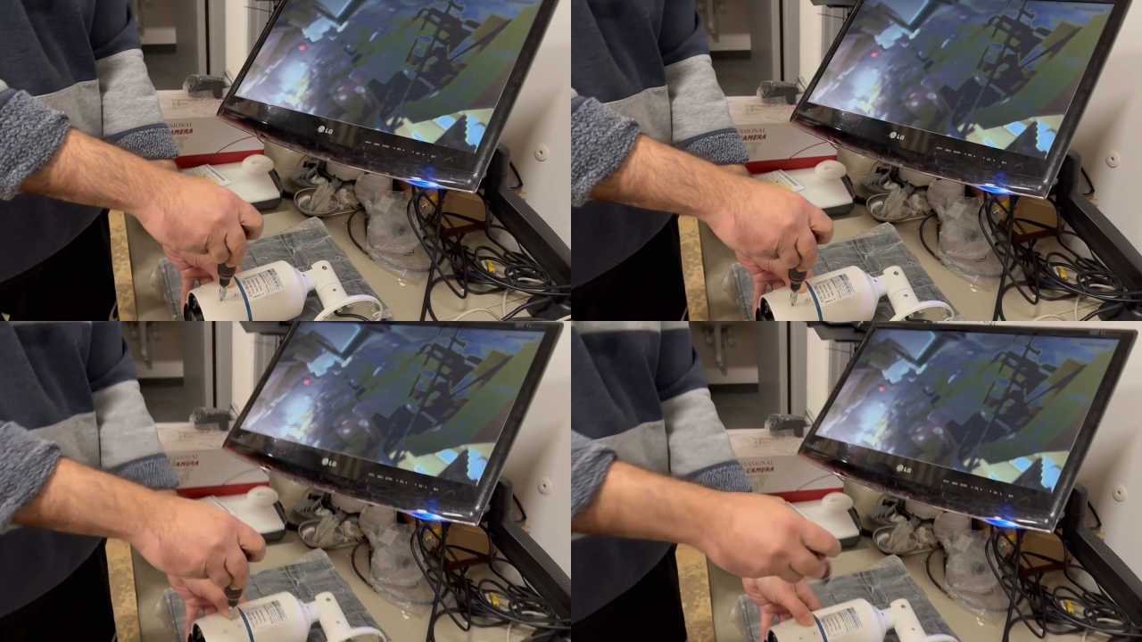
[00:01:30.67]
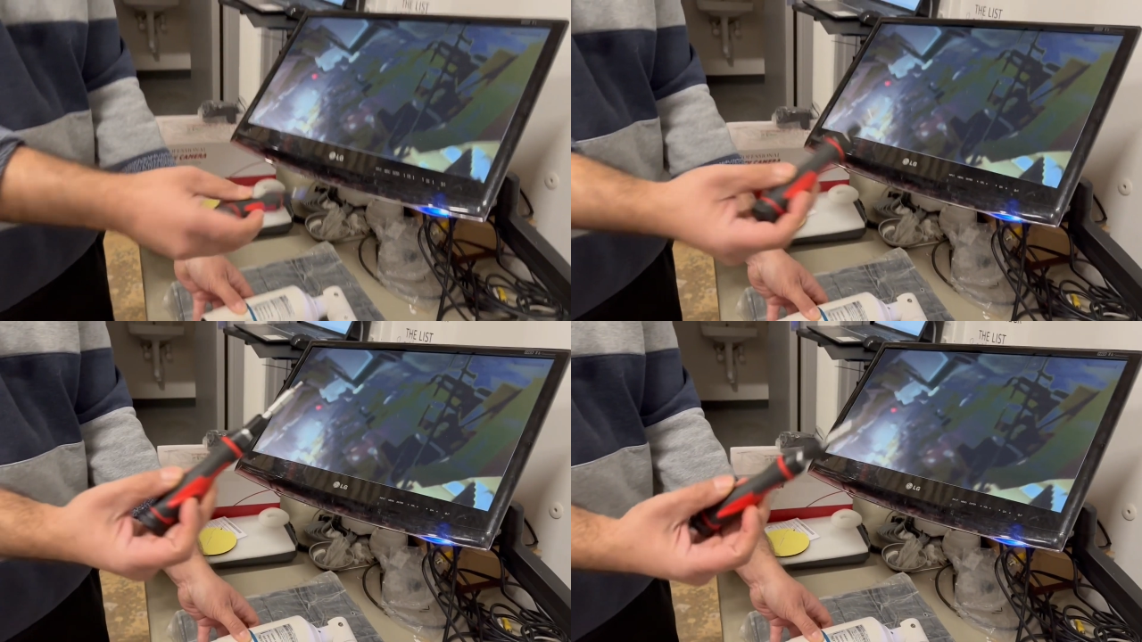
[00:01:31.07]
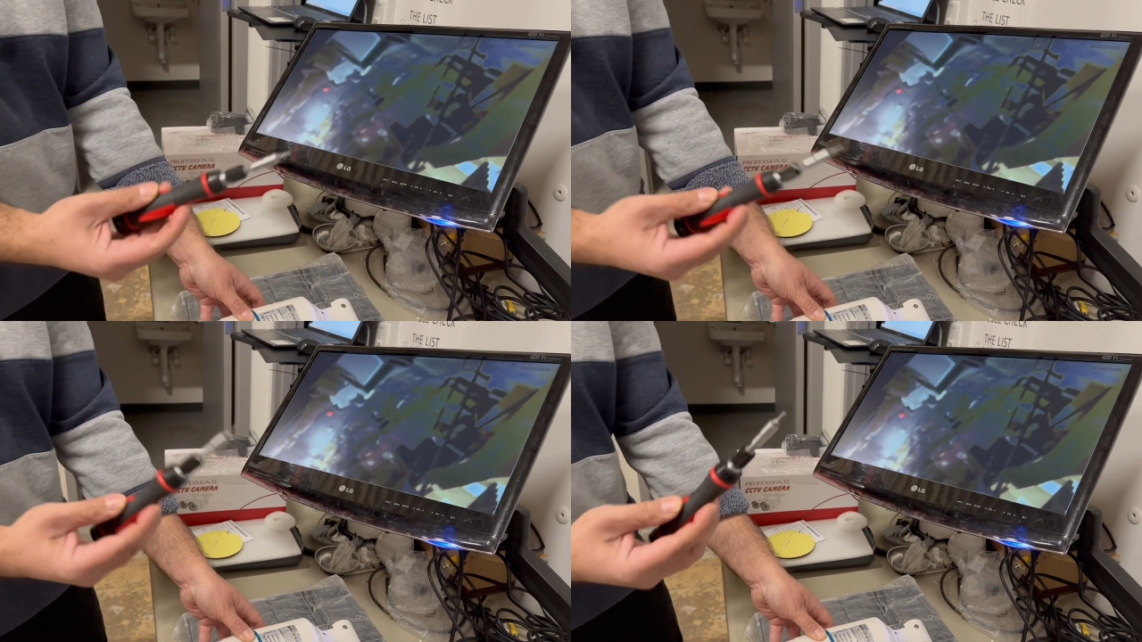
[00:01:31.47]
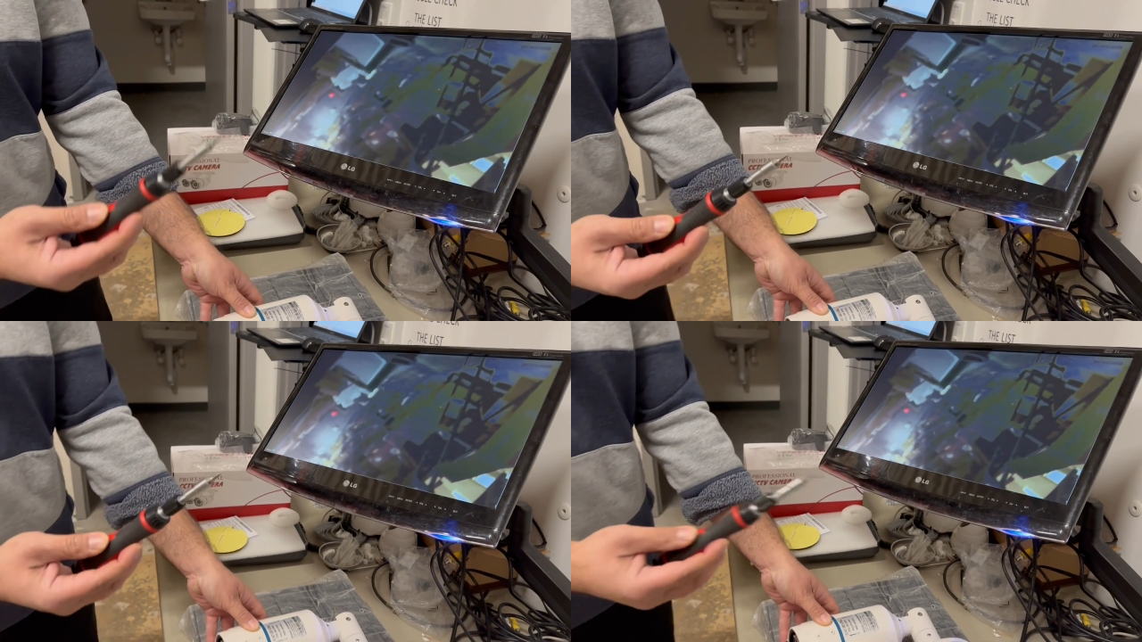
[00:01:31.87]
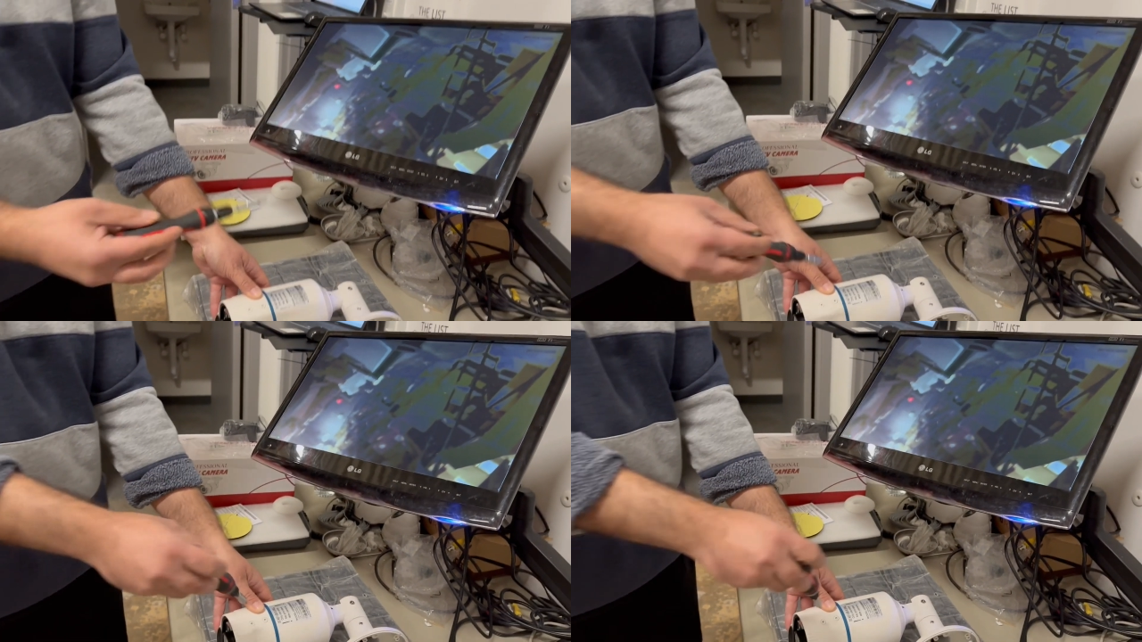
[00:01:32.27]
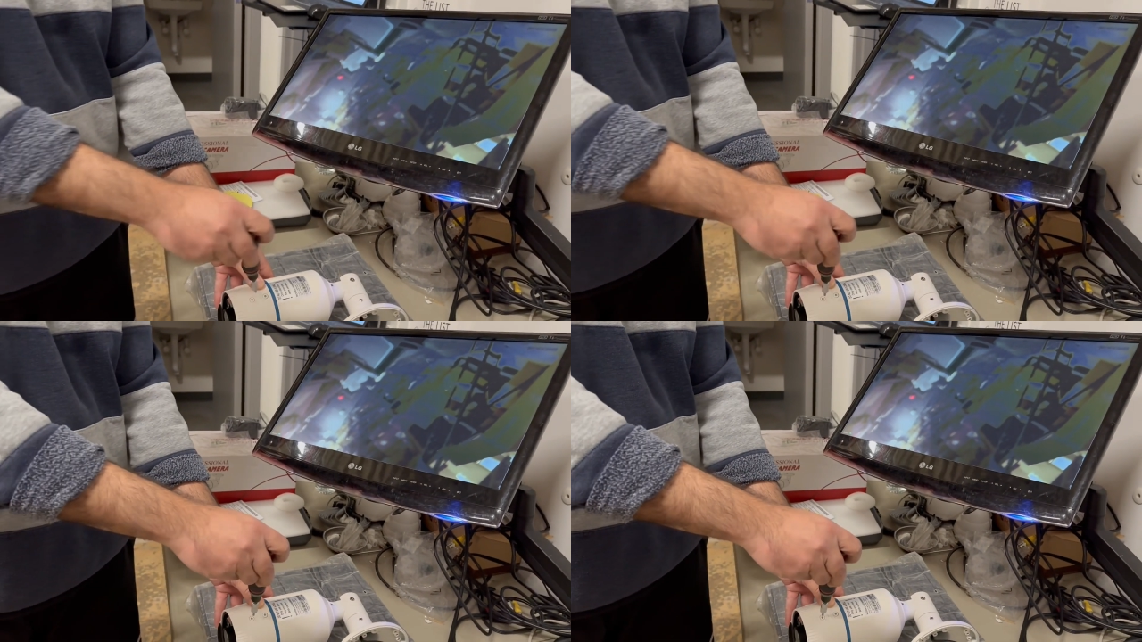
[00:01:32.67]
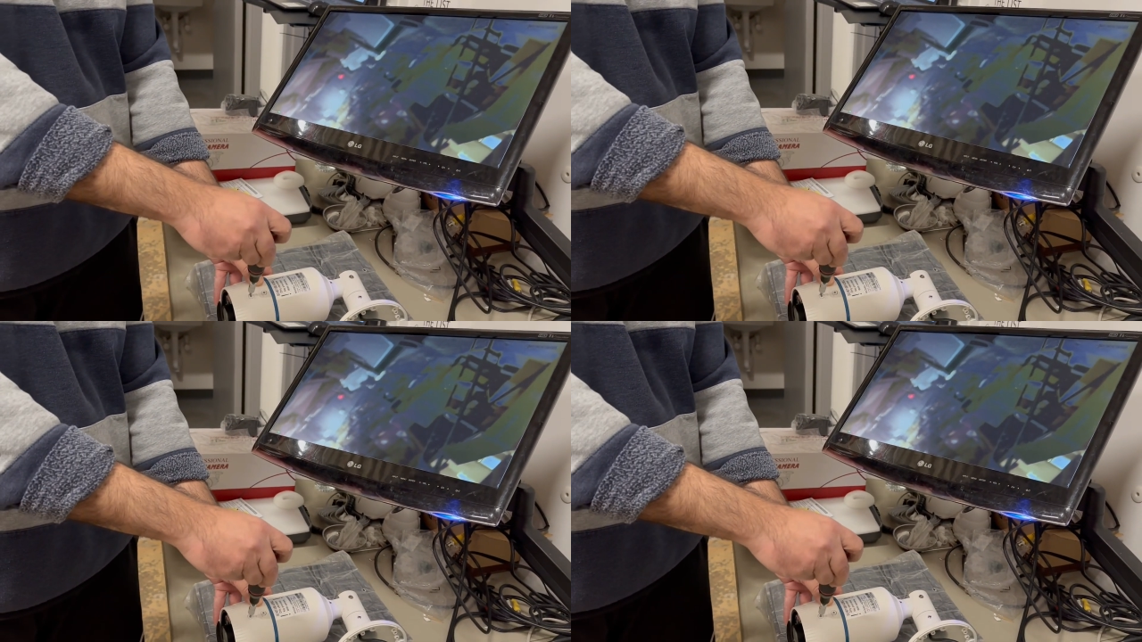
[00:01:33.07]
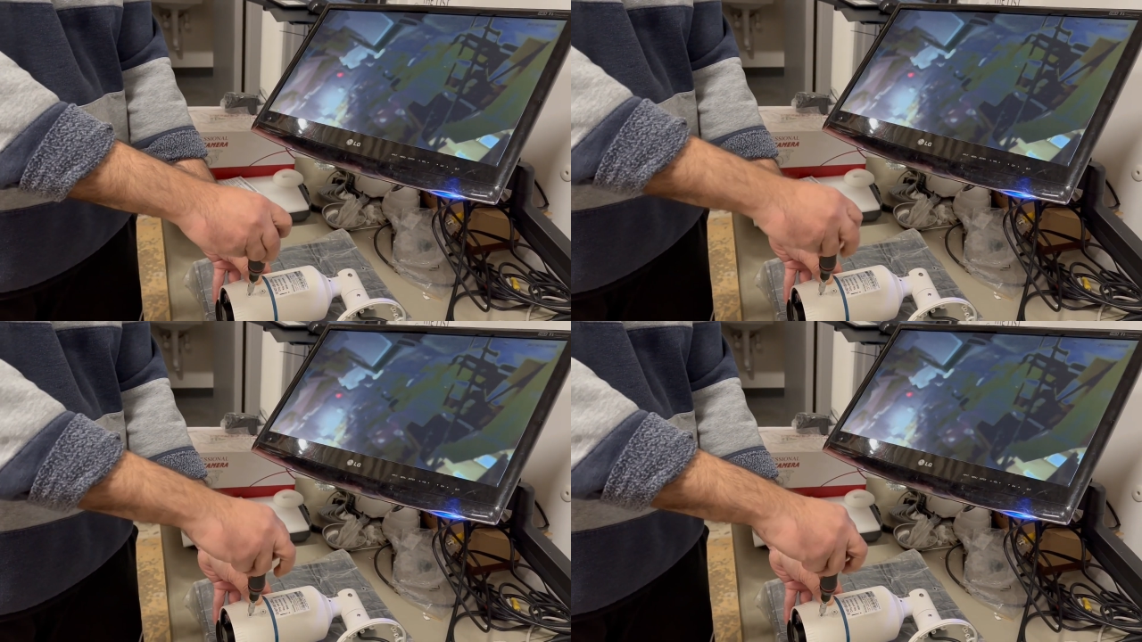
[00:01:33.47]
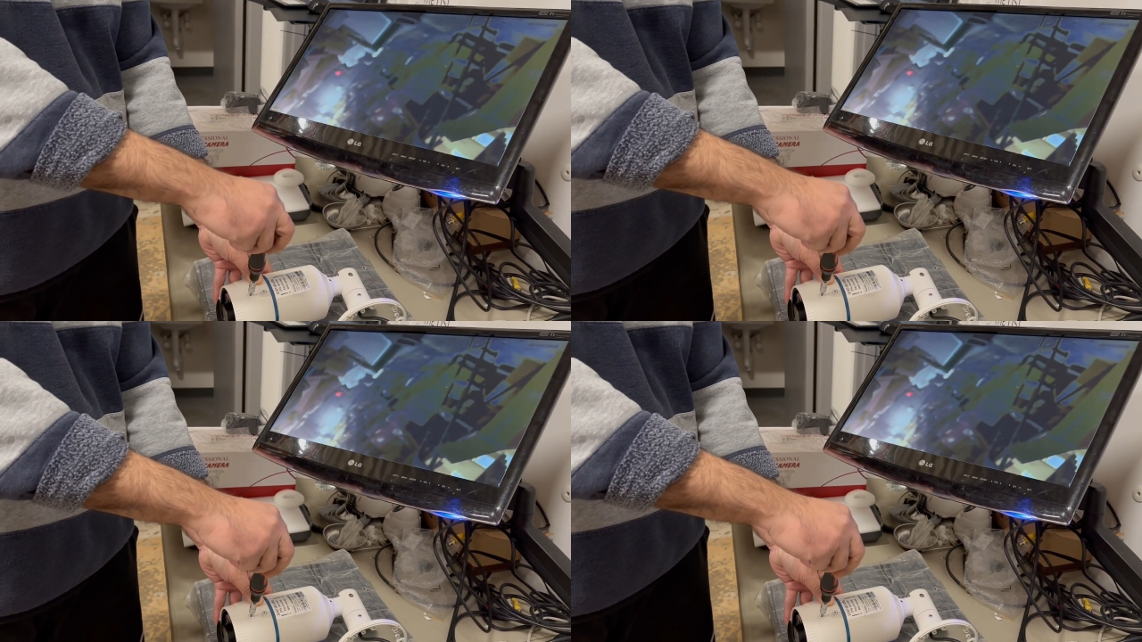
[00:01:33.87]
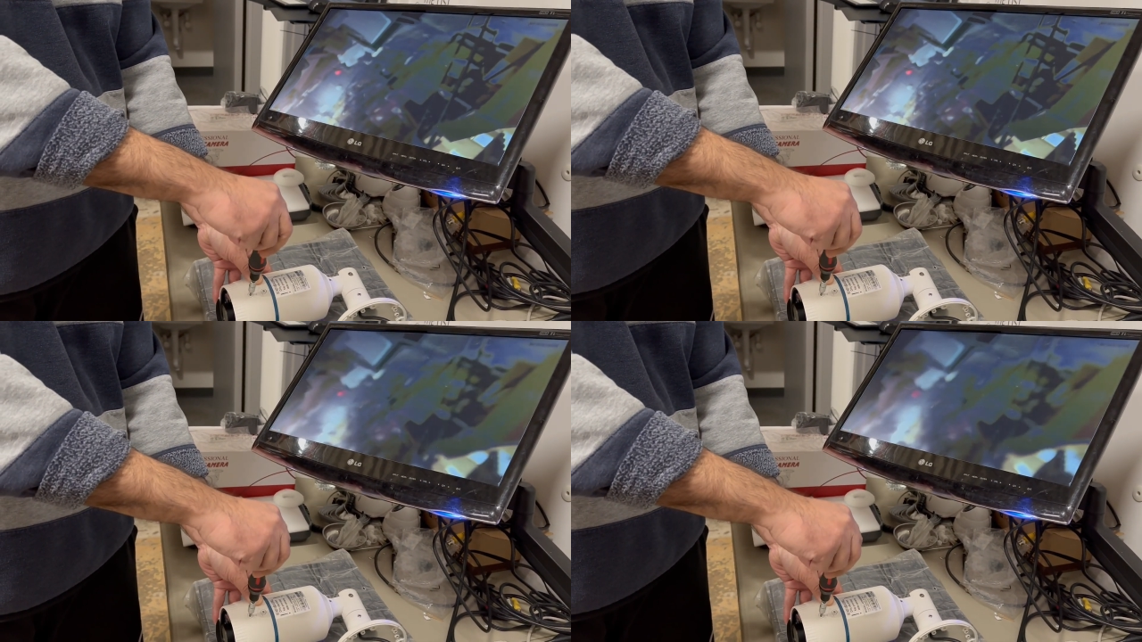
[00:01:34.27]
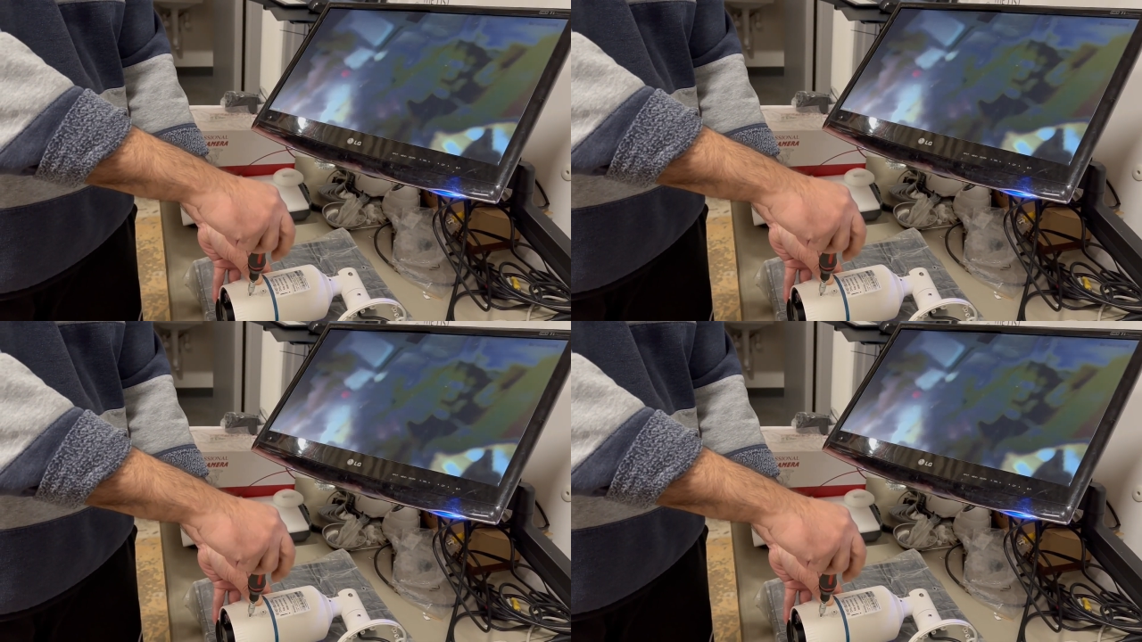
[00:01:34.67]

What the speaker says: No face is visible, so there are no lips to read.